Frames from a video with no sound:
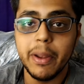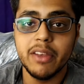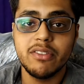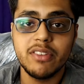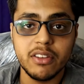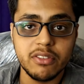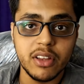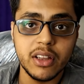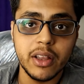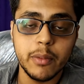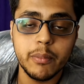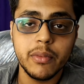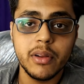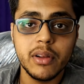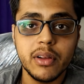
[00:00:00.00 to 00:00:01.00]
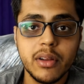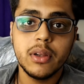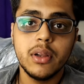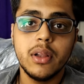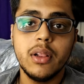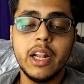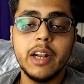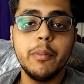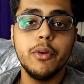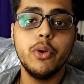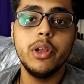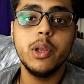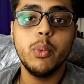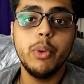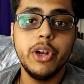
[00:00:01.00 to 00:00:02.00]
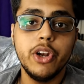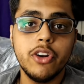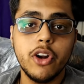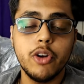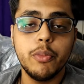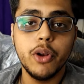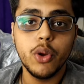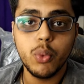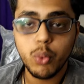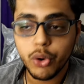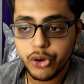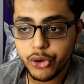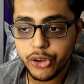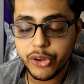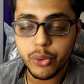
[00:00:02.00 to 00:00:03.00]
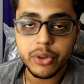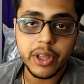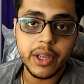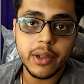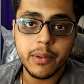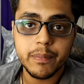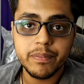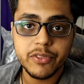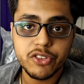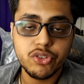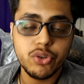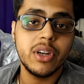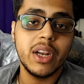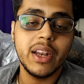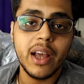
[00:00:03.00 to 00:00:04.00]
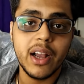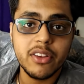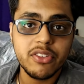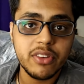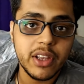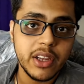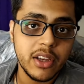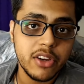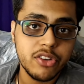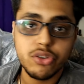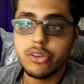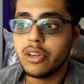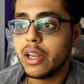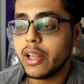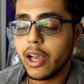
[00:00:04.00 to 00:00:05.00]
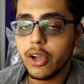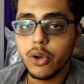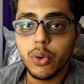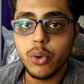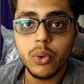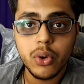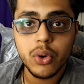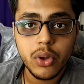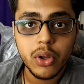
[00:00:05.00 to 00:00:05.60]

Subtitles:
basics in there. Let me know in the video down below, what do you think? Should Ten Hag stay? Should Ten Hag go?